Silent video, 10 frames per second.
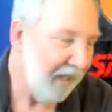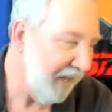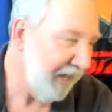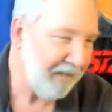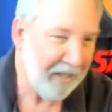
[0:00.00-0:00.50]

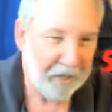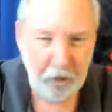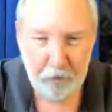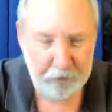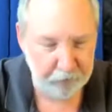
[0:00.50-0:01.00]
and they
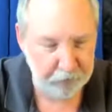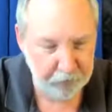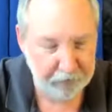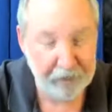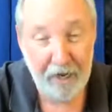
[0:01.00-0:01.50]
go
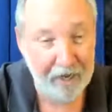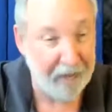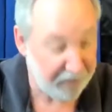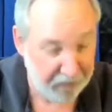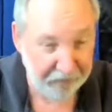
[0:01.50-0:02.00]
through an, uh,
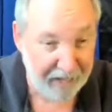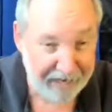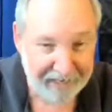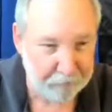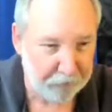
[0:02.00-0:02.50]
another
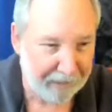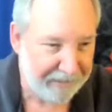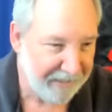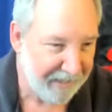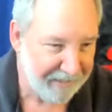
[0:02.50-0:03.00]
editing
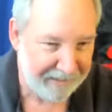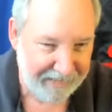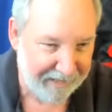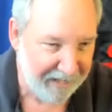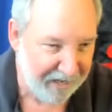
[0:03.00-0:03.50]
process a
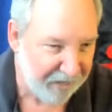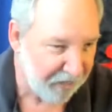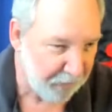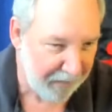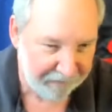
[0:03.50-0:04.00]
tech
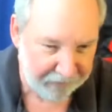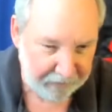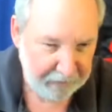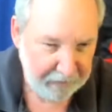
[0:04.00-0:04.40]
editor we have a,